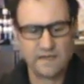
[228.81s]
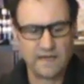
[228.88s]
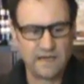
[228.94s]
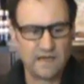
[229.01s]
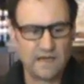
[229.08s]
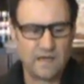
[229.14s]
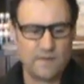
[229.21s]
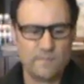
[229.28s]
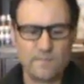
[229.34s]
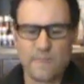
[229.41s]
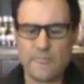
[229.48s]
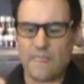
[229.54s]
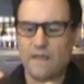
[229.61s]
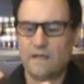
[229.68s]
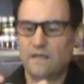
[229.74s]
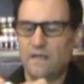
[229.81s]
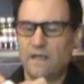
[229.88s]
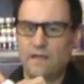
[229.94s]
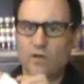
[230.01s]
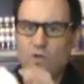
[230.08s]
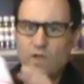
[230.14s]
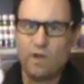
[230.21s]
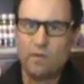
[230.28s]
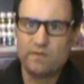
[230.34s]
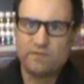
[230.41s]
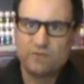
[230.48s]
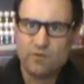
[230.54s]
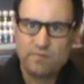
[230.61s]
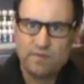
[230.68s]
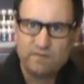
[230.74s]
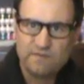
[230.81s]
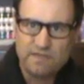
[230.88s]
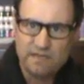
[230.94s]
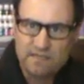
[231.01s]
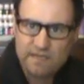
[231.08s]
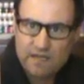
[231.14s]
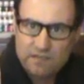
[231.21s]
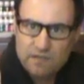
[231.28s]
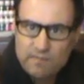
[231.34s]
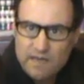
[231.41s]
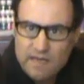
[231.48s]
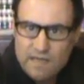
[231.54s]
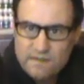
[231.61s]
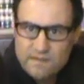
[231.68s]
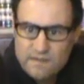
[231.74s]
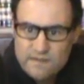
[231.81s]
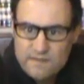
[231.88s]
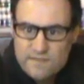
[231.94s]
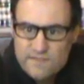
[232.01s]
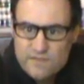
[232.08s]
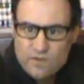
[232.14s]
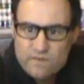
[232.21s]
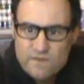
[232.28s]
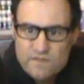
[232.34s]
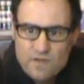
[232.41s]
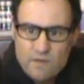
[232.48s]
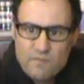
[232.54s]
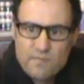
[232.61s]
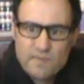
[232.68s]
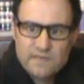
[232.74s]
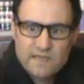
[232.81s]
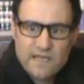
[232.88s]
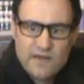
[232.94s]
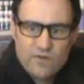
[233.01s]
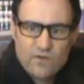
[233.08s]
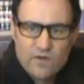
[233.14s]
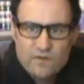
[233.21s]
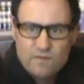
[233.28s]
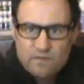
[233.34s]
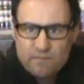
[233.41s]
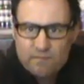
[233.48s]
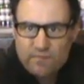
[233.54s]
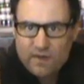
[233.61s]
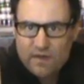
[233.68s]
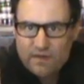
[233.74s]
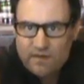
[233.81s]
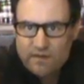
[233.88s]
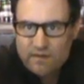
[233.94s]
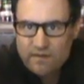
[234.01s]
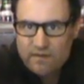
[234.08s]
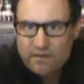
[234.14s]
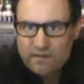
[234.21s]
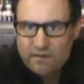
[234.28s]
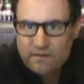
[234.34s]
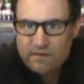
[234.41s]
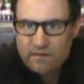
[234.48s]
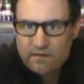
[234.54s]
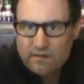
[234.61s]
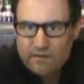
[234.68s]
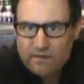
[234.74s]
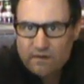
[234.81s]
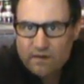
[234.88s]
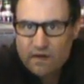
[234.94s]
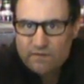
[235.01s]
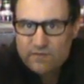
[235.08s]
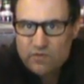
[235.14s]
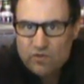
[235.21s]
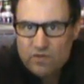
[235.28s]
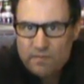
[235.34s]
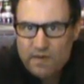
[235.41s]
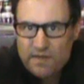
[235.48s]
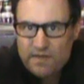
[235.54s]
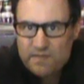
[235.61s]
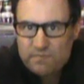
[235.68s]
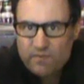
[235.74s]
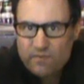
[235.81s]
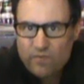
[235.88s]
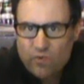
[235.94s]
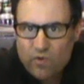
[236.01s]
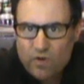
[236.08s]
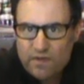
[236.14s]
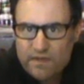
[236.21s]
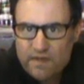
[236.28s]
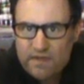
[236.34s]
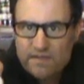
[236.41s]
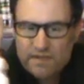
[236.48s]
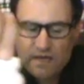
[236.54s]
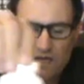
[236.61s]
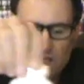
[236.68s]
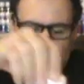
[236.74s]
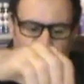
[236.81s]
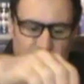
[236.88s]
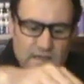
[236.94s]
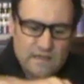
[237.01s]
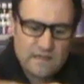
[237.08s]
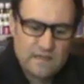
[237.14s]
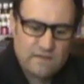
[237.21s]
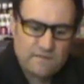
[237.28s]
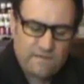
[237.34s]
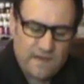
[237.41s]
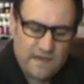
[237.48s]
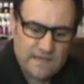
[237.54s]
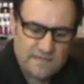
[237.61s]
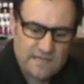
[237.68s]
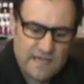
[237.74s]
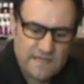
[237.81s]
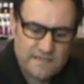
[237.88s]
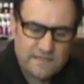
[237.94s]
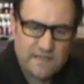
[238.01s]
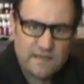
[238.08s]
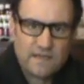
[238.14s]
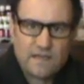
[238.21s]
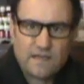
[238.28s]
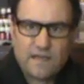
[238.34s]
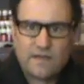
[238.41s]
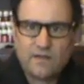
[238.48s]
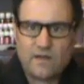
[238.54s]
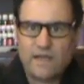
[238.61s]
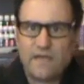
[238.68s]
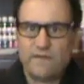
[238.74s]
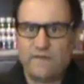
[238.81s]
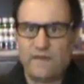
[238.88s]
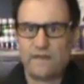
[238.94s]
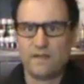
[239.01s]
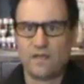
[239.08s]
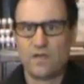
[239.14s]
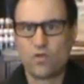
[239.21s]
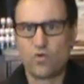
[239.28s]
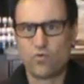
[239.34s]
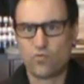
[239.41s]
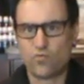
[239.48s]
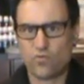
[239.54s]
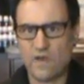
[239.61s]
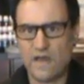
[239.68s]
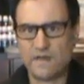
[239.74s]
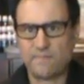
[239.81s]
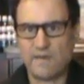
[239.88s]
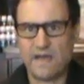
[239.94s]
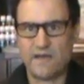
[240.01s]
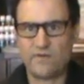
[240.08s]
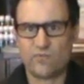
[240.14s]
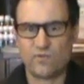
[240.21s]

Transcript: And I'll go into a bit of detail about sulfazyme a bit later on, but I've talked about these before, and these are fantastic, and I have had great pain